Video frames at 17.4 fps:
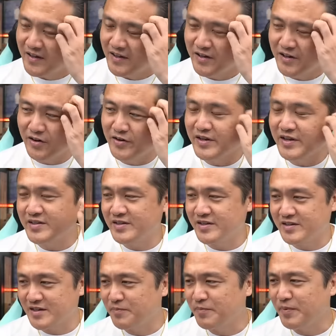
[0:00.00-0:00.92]
You know, this
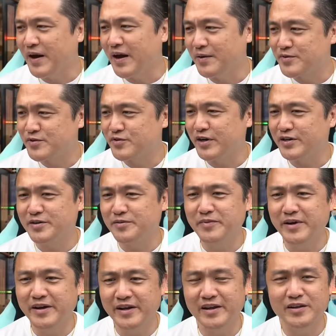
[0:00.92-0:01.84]
is the part I'm scratching
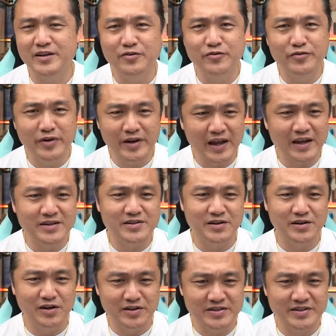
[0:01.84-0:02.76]
my head. You realize
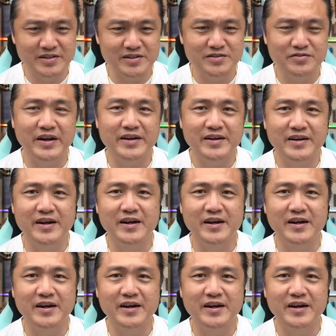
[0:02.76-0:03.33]
your losses right